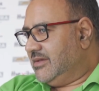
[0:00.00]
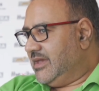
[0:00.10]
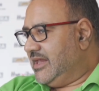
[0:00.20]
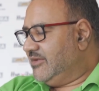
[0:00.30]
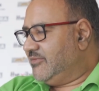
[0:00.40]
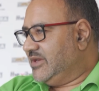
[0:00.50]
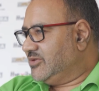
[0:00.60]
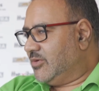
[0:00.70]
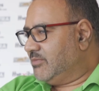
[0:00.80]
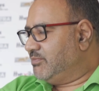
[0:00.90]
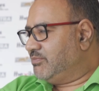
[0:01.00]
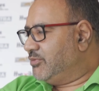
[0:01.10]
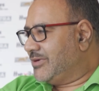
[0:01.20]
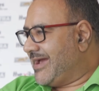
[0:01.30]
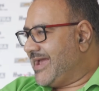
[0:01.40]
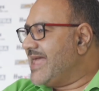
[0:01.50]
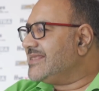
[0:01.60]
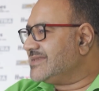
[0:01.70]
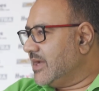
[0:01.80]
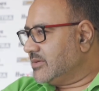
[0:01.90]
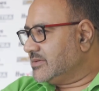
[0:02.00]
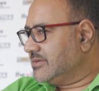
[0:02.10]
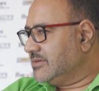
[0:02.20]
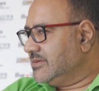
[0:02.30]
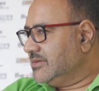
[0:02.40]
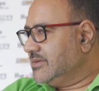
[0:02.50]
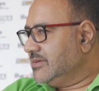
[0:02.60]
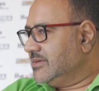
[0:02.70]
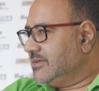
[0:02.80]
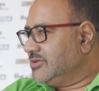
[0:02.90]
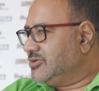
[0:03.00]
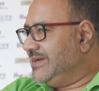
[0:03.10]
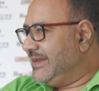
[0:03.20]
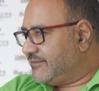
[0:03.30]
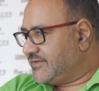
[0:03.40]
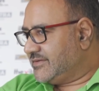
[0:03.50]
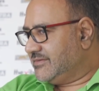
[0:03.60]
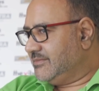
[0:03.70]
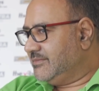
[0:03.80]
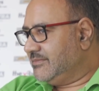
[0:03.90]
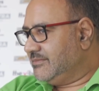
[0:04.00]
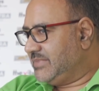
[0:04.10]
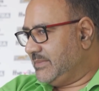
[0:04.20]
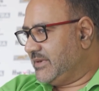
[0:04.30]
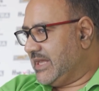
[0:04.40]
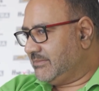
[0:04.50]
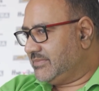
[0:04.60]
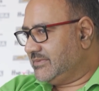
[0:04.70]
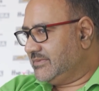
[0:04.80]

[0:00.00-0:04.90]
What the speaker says: and if we don't put our hands out to lift people up,